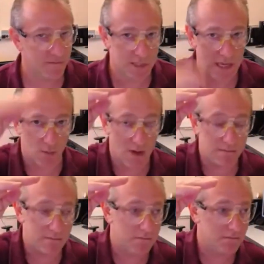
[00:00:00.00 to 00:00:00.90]
Table
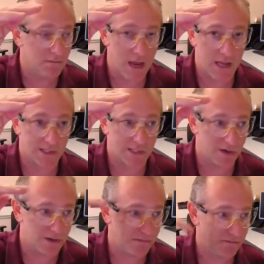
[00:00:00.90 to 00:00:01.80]
one,
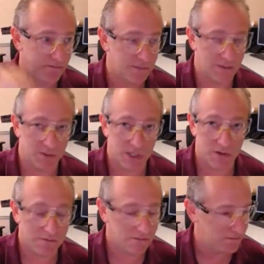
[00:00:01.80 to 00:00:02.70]
answered. Table
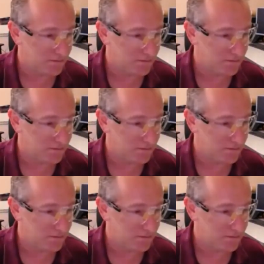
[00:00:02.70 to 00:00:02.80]
two,